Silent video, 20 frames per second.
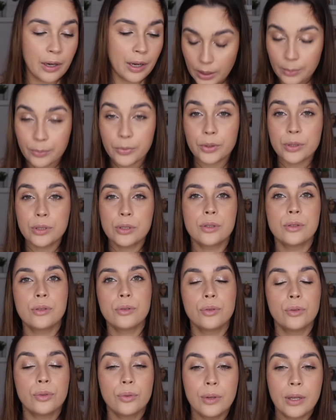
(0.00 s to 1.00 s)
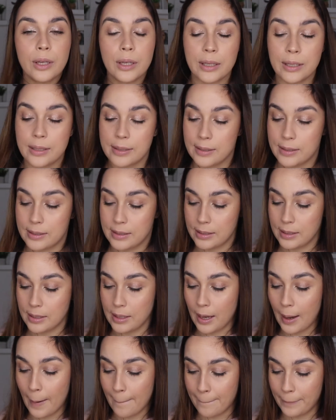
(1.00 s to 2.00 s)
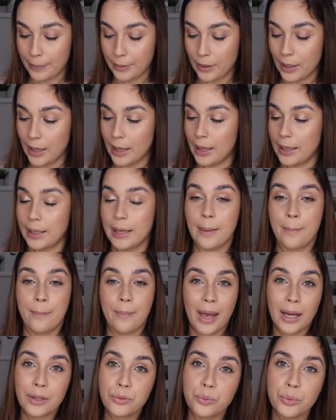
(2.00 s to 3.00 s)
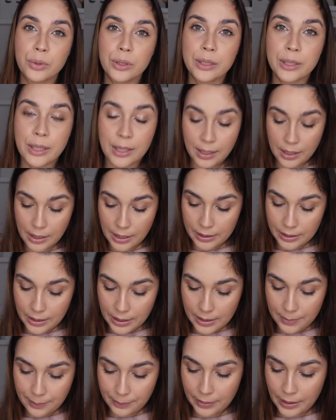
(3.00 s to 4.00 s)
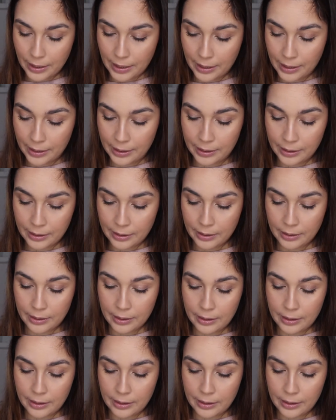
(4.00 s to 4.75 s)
What I'm going to do is apply a matte one and then apply